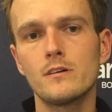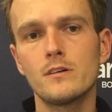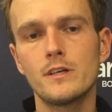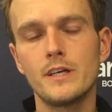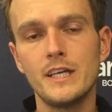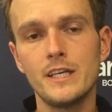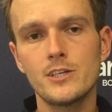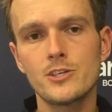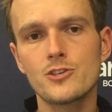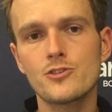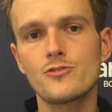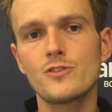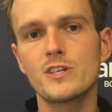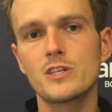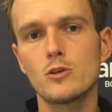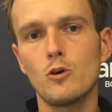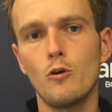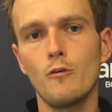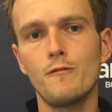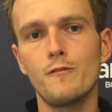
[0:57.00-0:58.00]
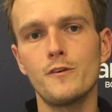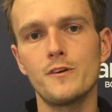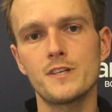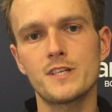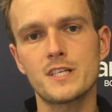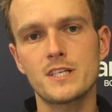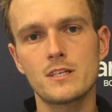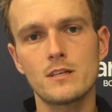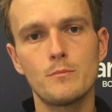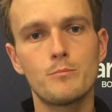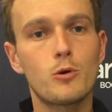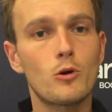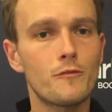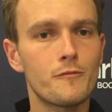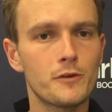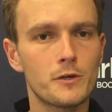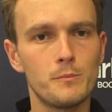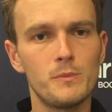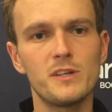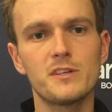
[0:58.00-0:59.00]
Industries offers a
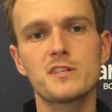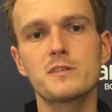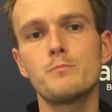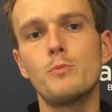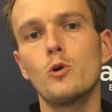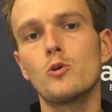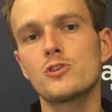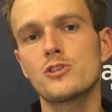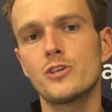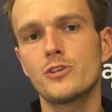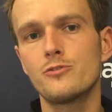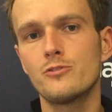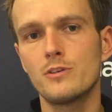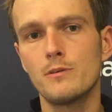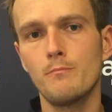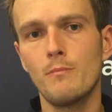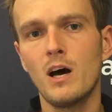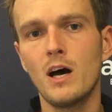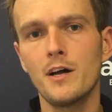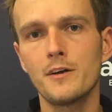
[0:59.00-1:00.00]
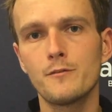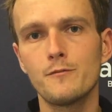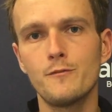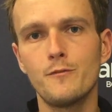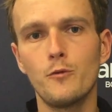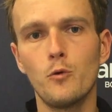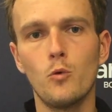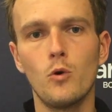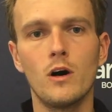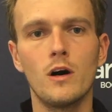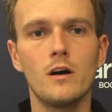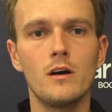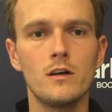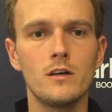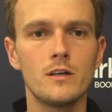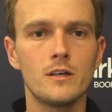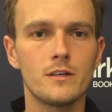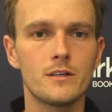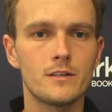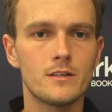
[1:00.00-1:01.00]
profitable exposure to demand for
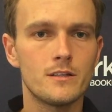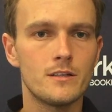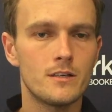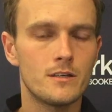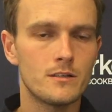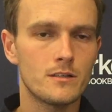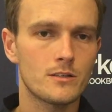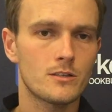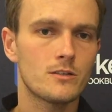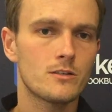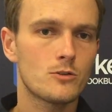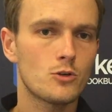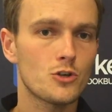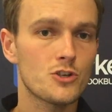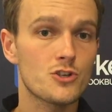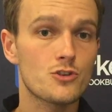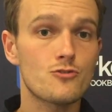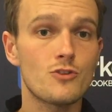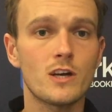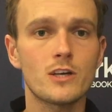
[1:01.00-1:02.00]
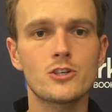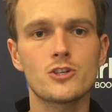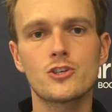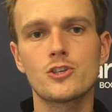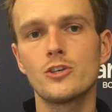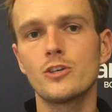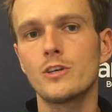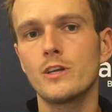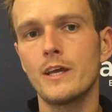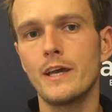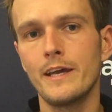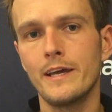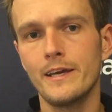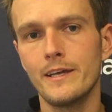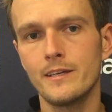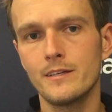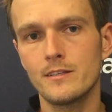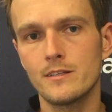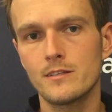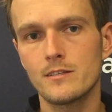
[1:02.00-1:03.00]
construction
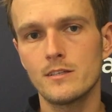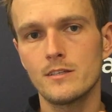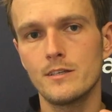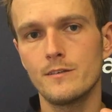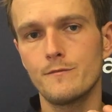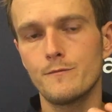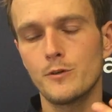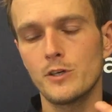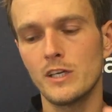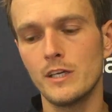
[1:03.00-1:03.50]
and for the